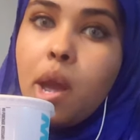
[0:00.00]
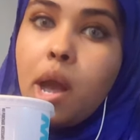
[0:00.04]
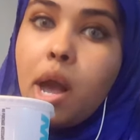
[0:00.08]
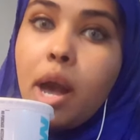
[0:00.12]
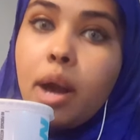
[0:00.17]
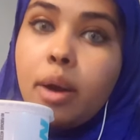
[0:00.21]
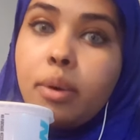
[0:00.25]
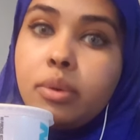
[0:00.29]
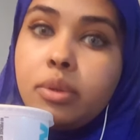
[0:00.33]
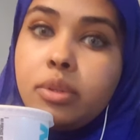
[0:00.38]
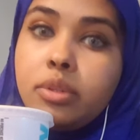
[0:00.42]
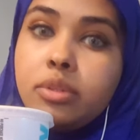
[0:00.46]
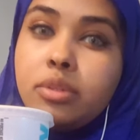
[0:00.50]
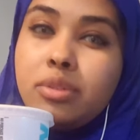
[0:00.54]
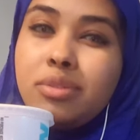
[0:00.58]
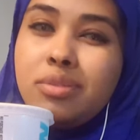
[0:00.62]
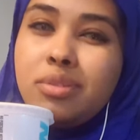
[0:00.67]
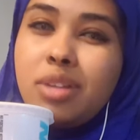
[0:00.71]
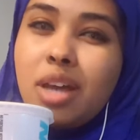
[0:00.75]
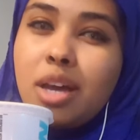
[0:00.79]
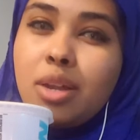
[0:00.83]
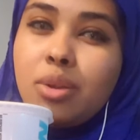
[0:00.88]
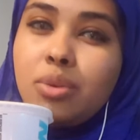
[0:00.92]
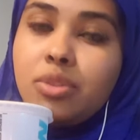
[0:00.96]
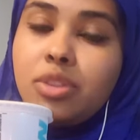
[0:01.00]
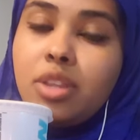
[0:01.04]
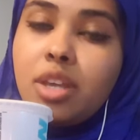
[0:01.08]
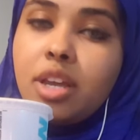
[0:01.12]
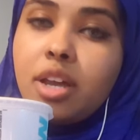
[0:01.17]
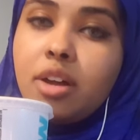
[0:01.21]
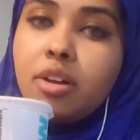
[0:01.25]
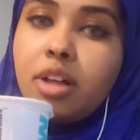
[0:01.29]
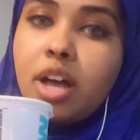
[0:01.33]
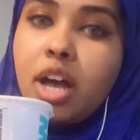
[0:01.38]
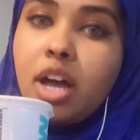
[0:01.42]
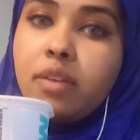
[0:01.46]
I don't
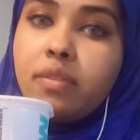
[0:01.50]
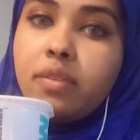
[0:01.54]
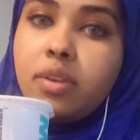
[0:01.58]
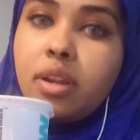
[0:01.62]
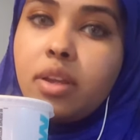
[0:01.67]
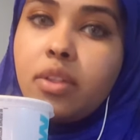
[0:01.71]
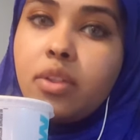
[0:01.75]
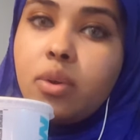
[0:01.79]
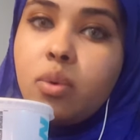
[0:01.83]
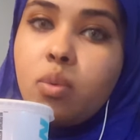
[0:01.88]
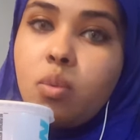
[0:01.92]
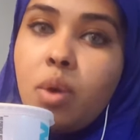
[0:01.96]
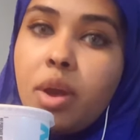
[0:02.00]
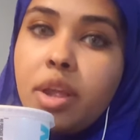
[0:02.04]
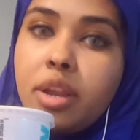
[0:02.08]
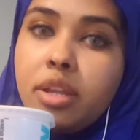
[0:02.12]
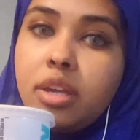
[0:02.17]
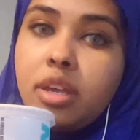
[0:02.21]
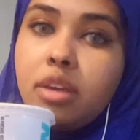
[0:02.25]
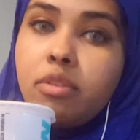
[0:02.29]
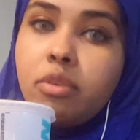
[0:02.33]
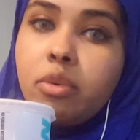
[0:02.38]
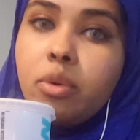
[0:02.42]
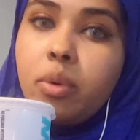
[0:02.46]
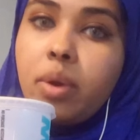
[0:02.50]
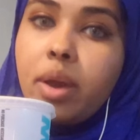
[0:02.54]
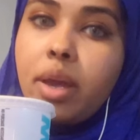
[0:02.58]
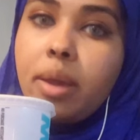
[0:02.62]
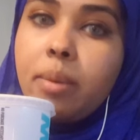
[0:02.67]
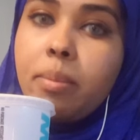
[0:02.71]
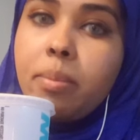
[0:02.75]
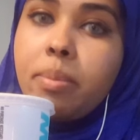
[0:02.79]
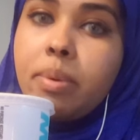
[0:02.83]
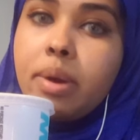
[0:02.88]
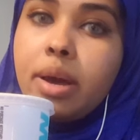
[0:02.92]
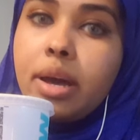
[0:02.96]
think I'll have another wen giveaway,
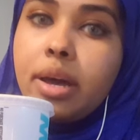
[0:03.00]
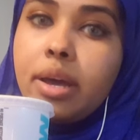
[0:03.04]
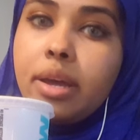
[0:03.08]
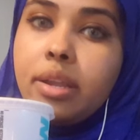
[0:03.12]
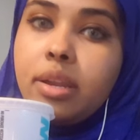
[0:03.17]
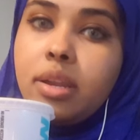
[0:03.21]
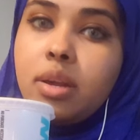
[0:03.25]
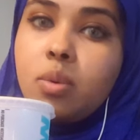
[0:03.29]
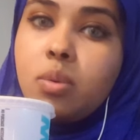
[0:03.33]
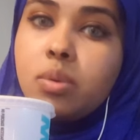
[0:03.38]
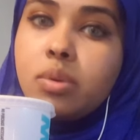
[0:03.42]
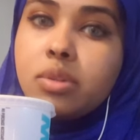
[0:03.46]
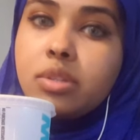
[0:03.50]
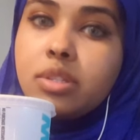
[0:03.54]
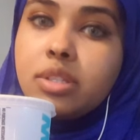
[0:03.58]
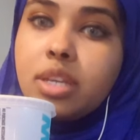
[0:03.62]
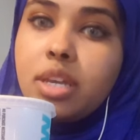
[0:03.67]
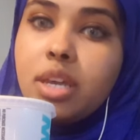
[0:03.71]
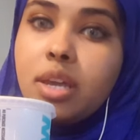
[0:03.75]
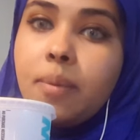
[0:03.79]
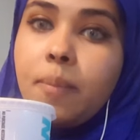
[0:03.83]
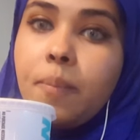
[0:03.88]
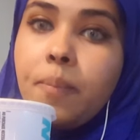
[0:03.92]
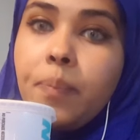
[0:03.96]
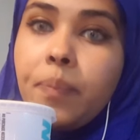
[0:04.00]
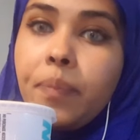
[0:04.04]
but we'll see.